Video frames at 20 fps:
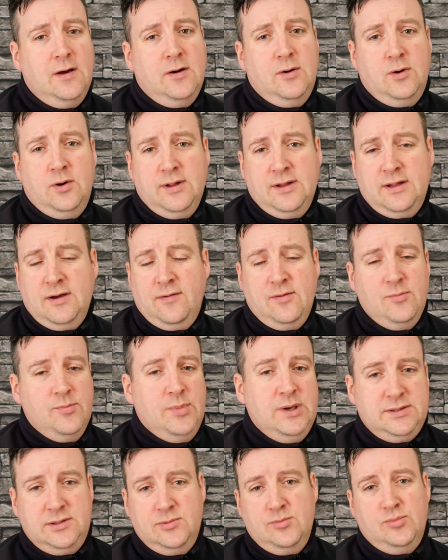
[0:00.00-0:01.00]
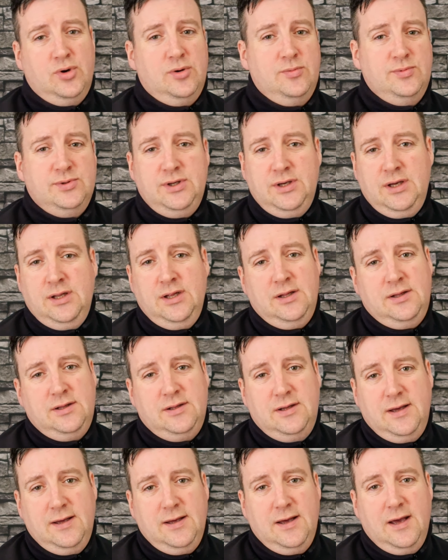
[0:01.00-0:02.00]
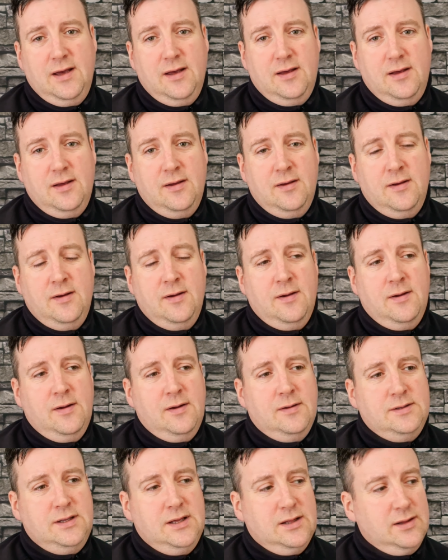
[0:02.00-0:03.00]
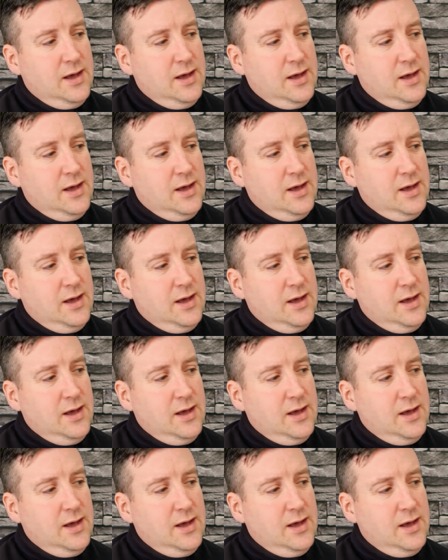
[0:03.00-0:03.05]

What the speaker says: all the different bits and bobs that you need to